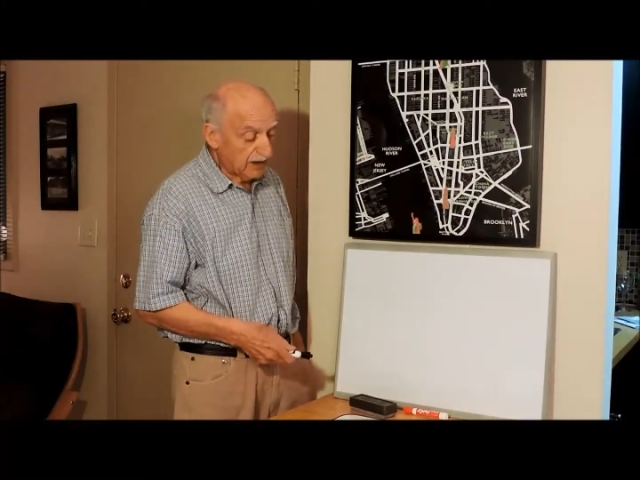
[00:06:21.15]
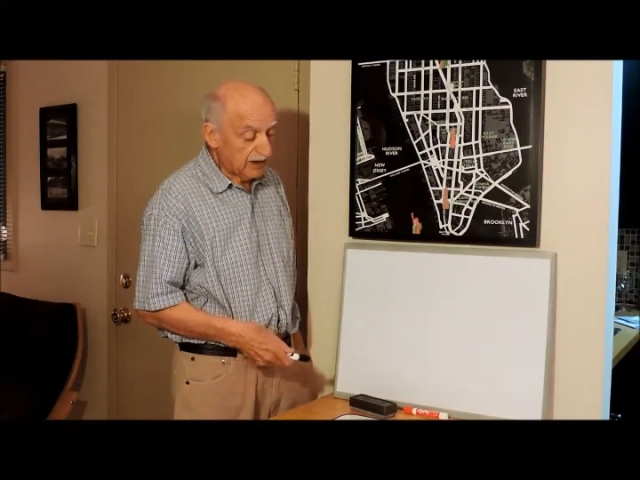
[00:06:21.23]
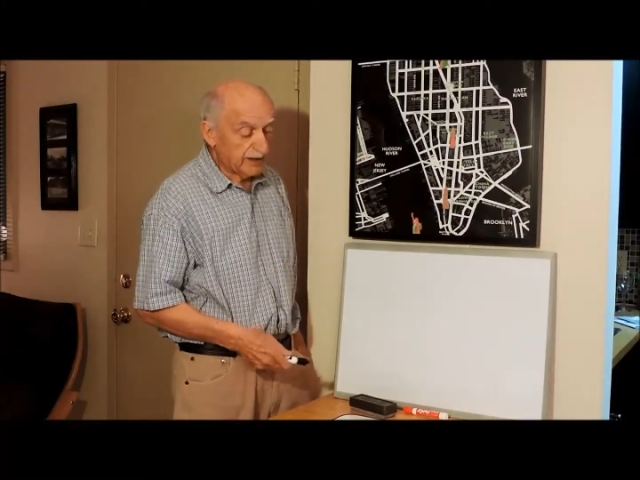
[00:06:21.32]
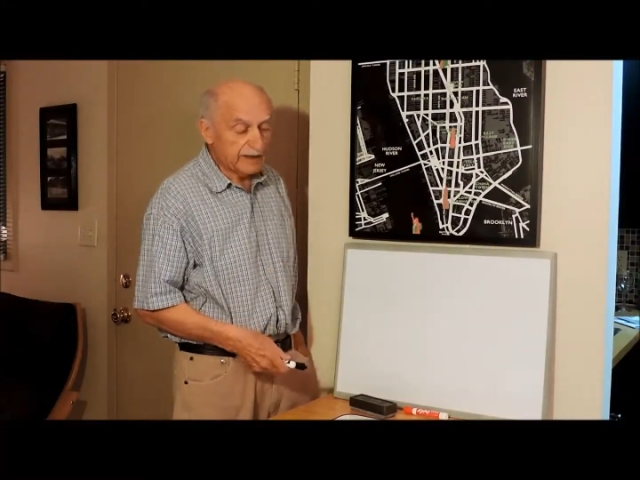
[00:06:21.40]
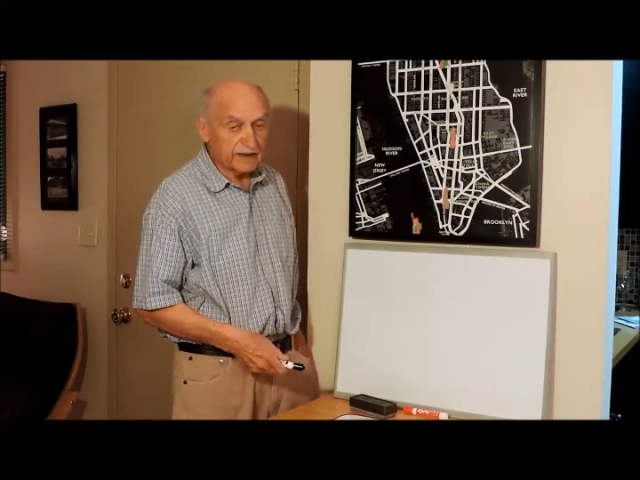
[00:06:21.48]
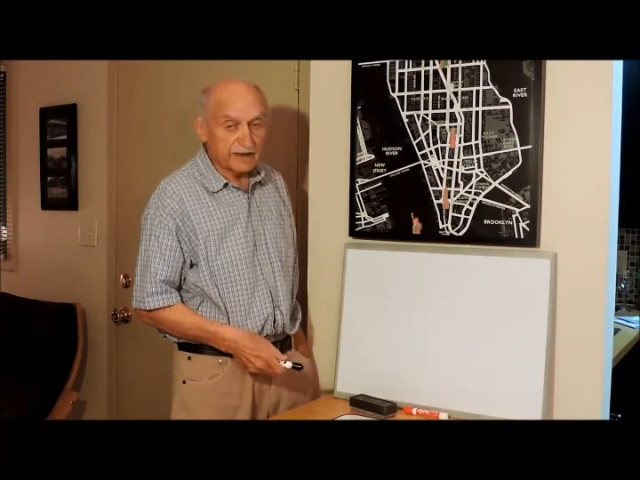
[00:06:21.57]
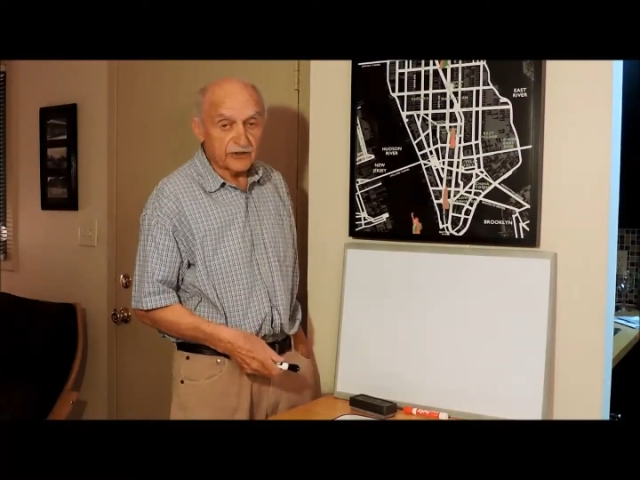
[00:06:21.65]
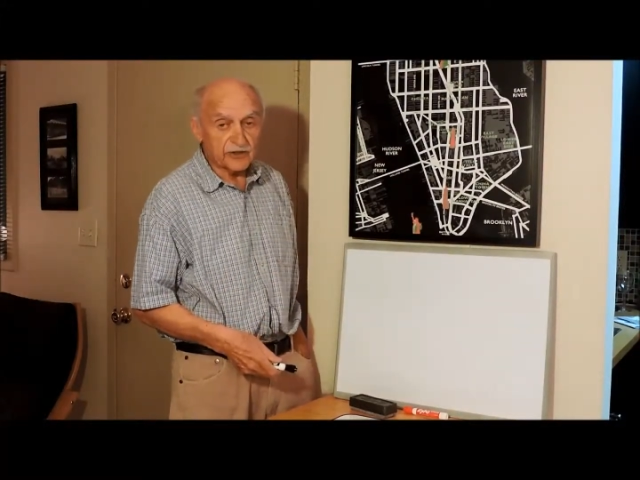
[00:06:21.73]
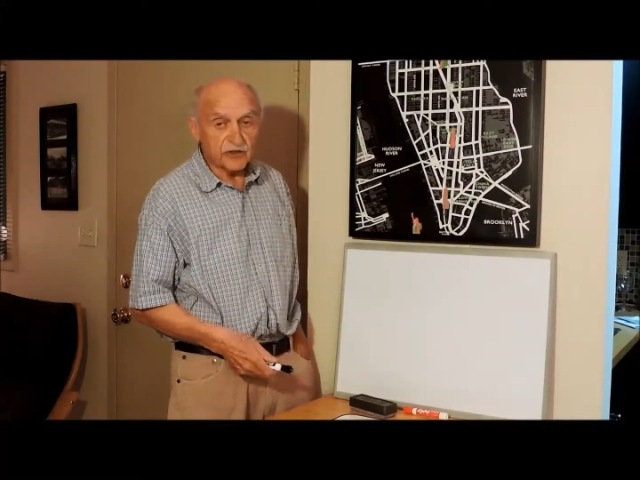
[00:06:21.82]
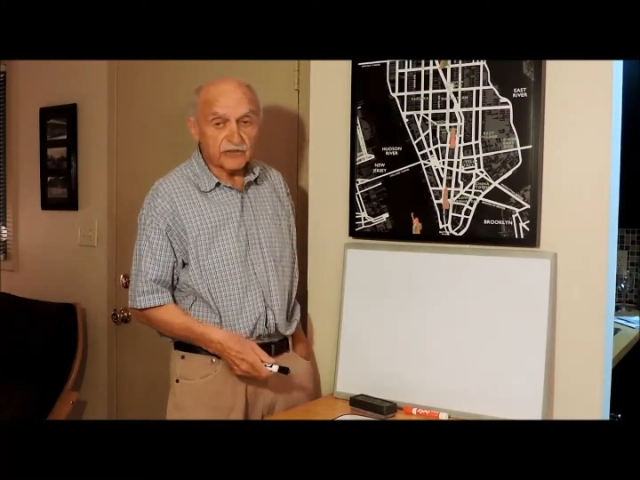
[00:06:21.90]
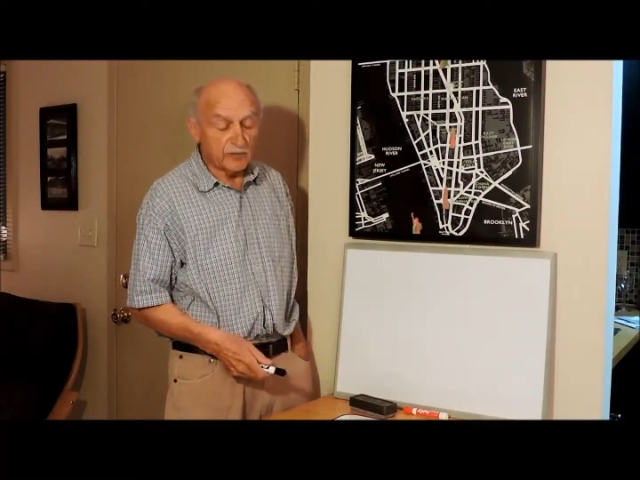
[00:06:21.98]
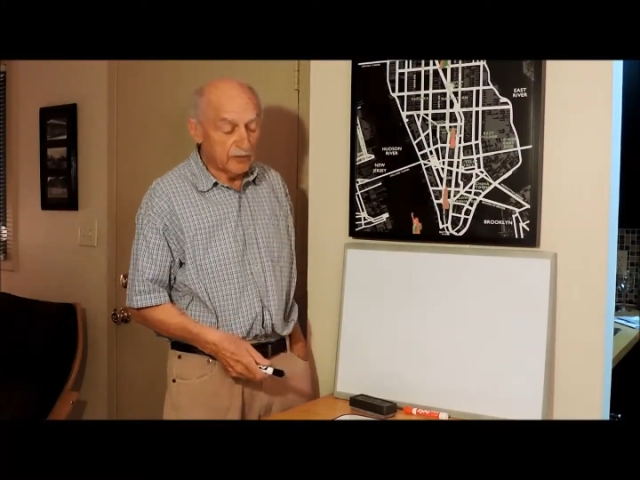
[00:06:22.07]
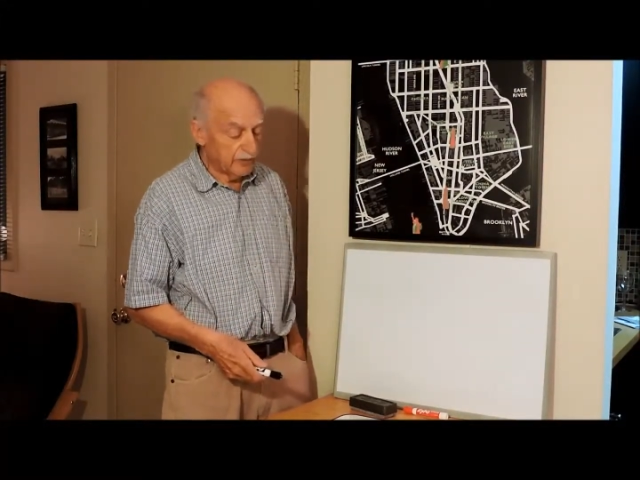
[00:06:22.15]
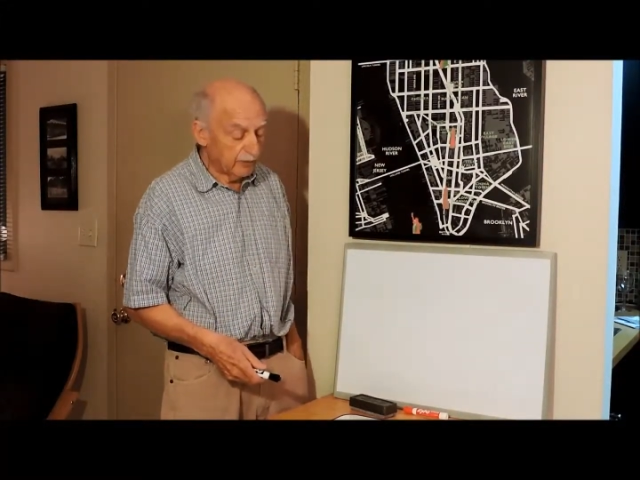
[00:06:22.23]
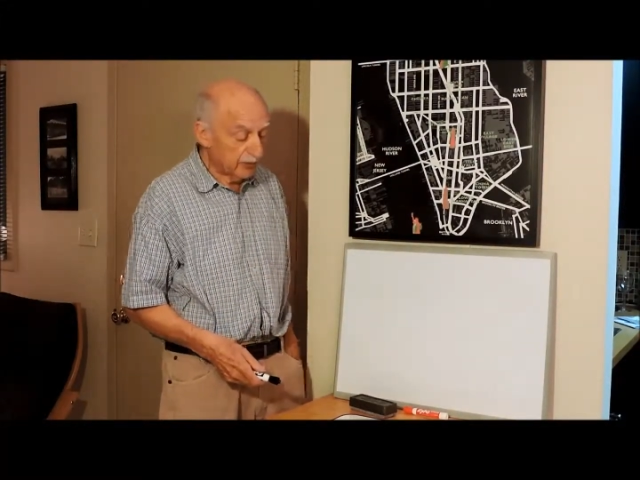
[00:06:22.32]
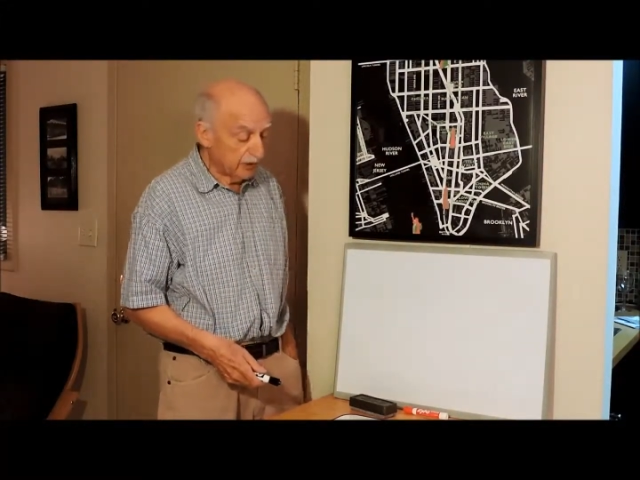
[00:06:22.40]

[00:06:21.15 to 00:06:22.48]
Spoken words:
kinetic energy of a moving